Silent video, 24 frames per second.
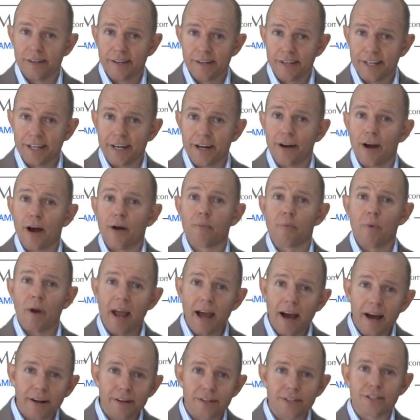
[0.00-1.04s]

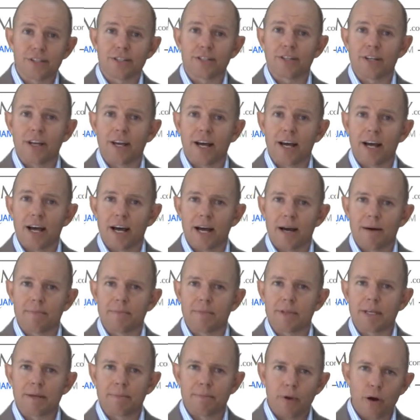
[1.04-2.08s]
around
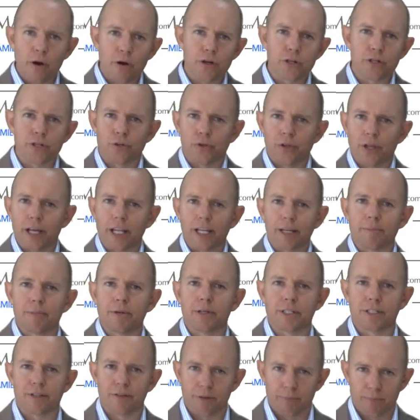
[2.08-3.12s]
the emotional
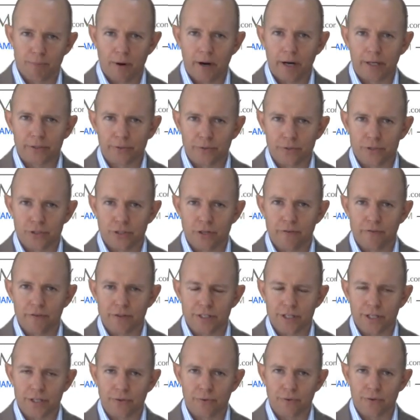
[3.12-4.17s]
elements of the product or service
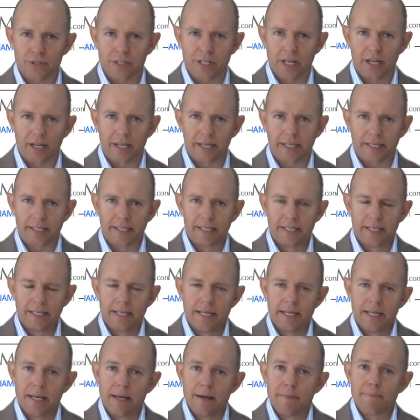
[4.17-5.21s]
that you're selling.
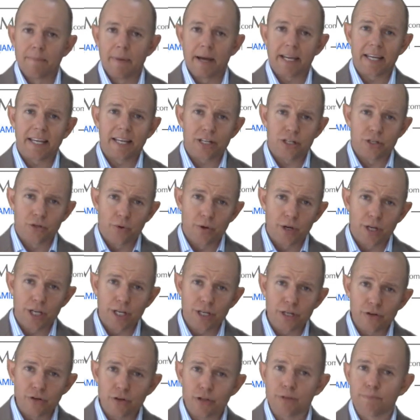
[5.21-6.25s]
Making sure you
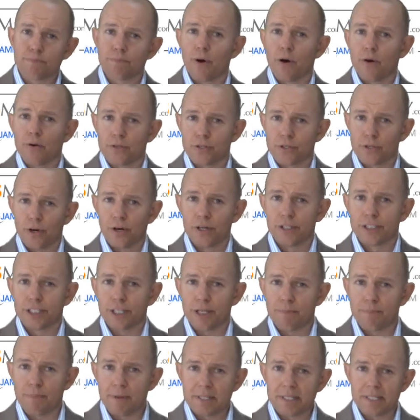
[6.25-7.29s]
use both sides of your
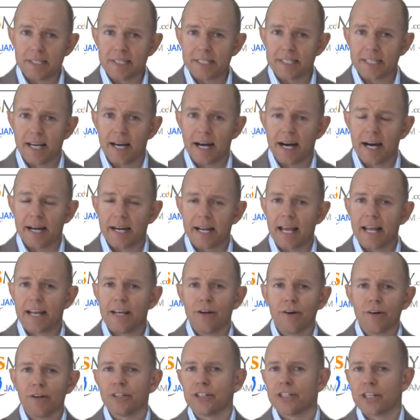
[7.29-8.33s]
business card, and
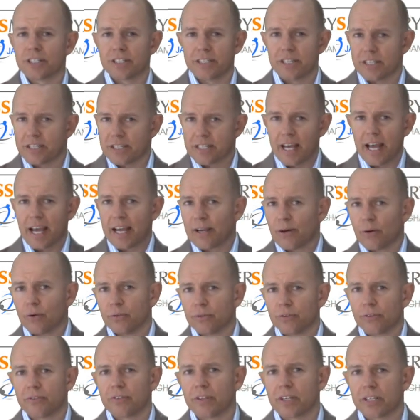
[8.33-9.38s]
not just to say all the
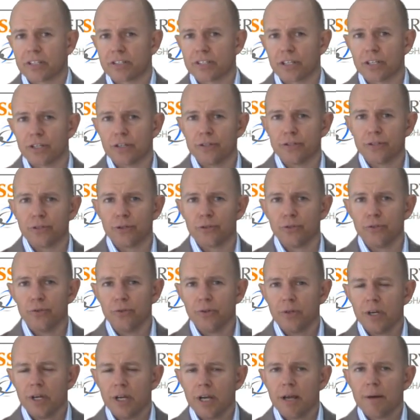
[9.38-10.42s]
things that you do,
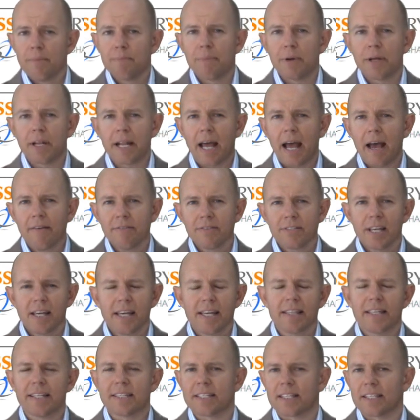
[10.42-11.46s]
but have something
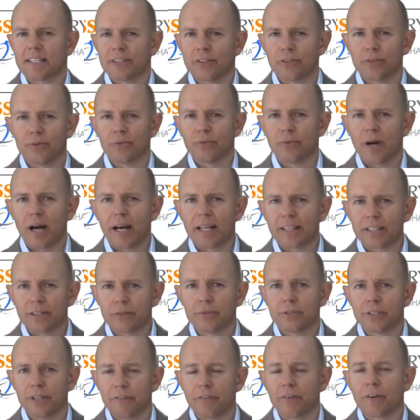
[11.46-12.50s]
that's a little
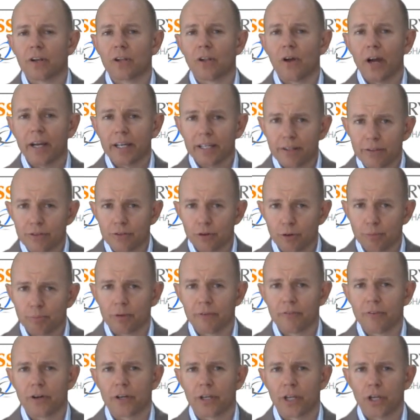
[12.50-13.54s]
different, like a
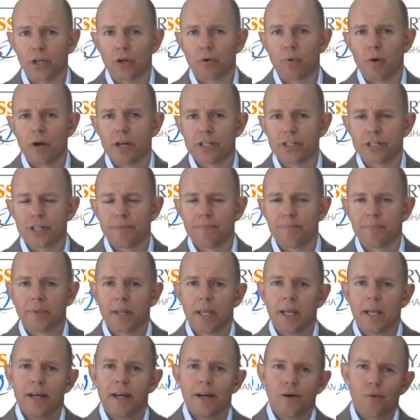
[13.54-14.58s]
thought-provoking question.
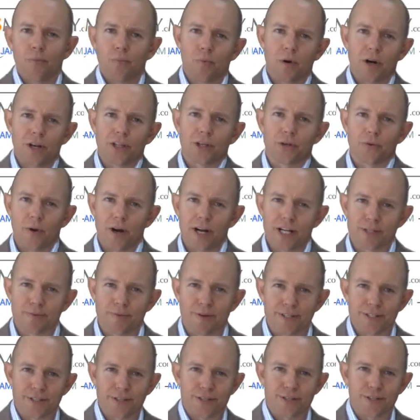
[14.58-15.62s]
One of the greatest
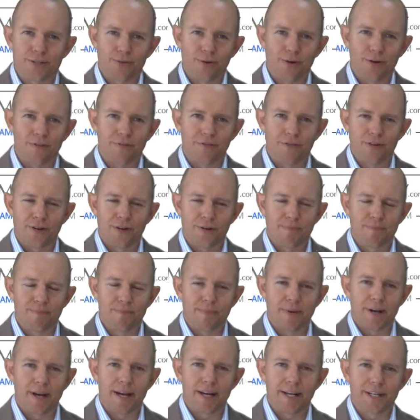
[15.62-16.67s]
ones I saw from
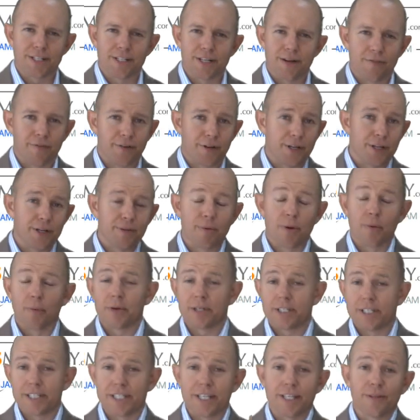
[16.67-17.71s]
Jeffrey Gitomer,
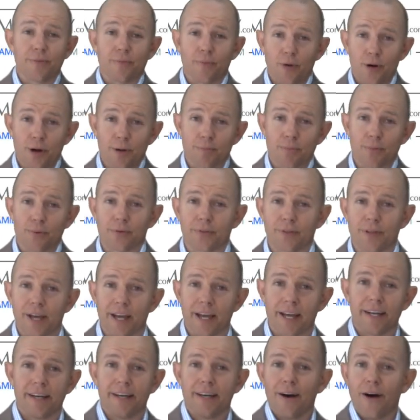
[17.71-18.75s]
which is in the workbook
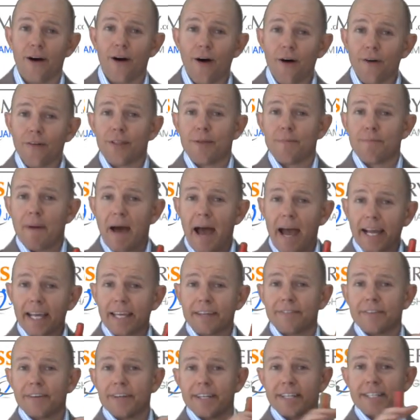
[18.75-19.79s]
there, on the back
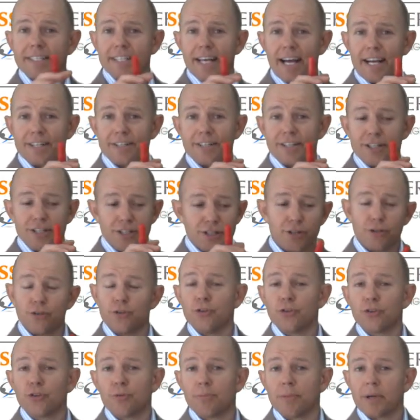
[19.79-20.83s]
of it is actually just
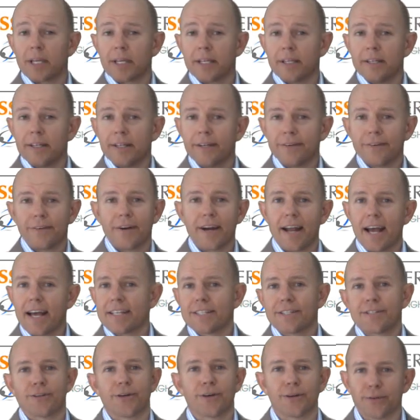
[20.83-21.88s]
Google me. Right? It
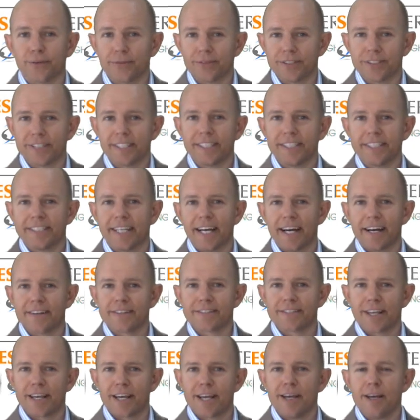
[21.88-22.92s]
hasn't got all the details
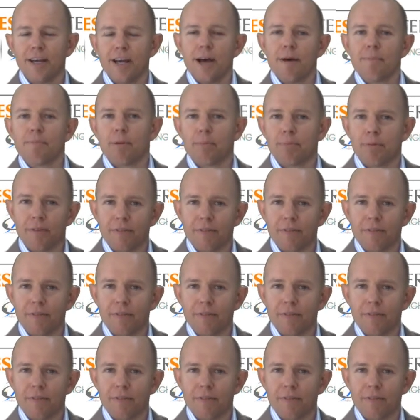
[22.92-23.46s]
there, but